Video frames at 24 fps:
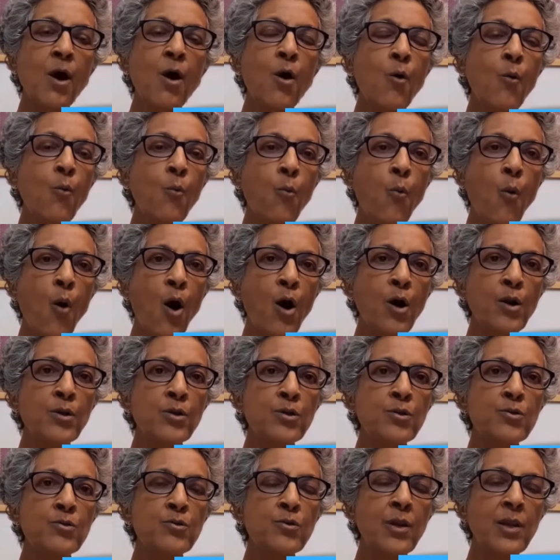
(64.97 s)
want
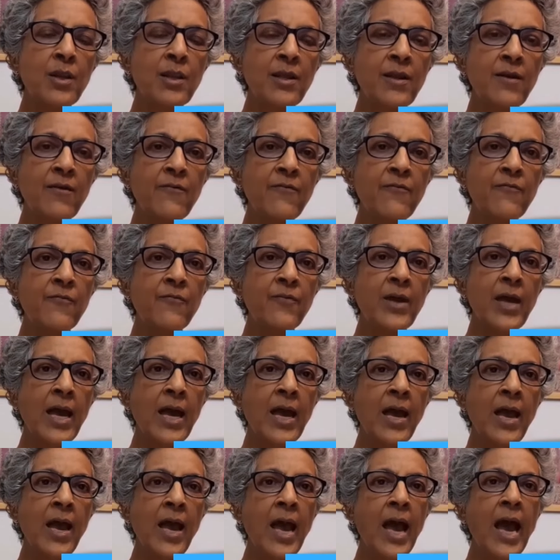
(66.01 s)
to live
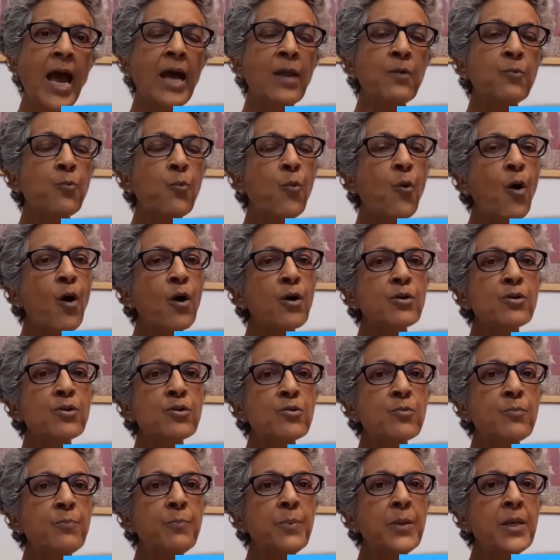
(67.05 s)
and want to
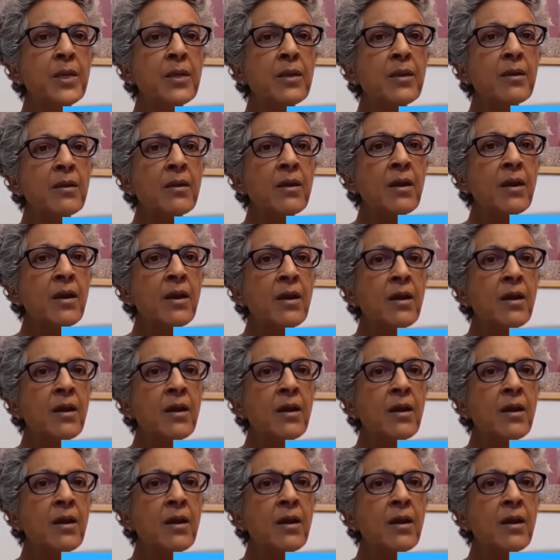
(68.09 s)
be